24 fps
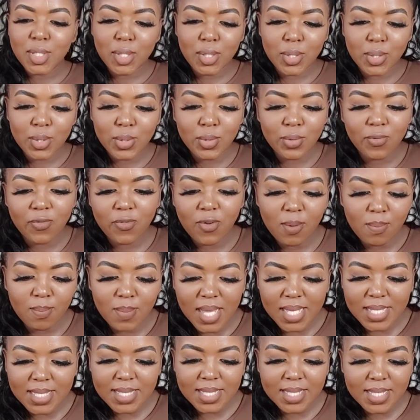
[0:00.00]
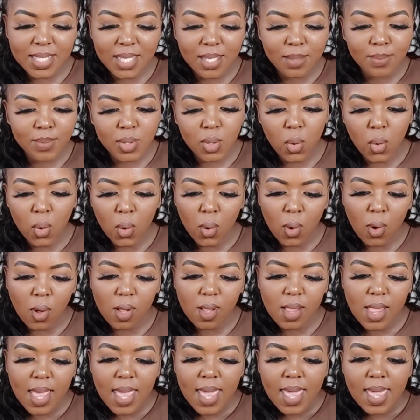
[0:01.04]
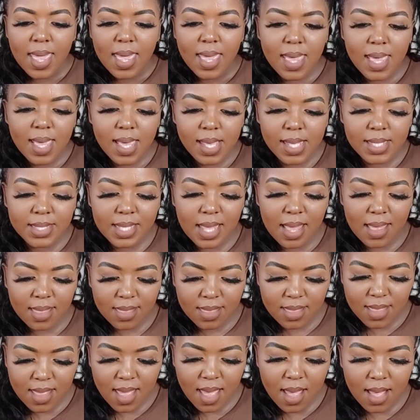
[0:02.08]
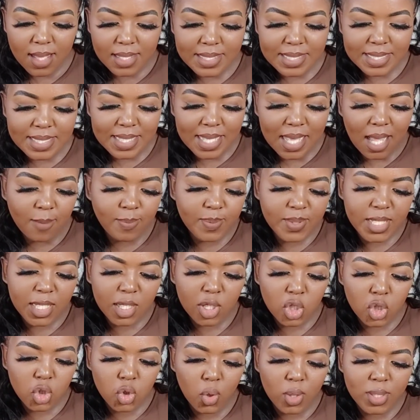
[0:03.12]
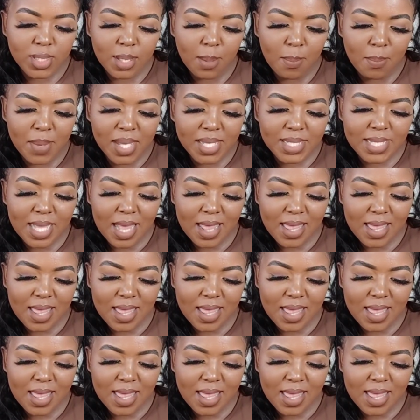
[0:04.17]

two from my Skims haul is the Sculpting Short Mid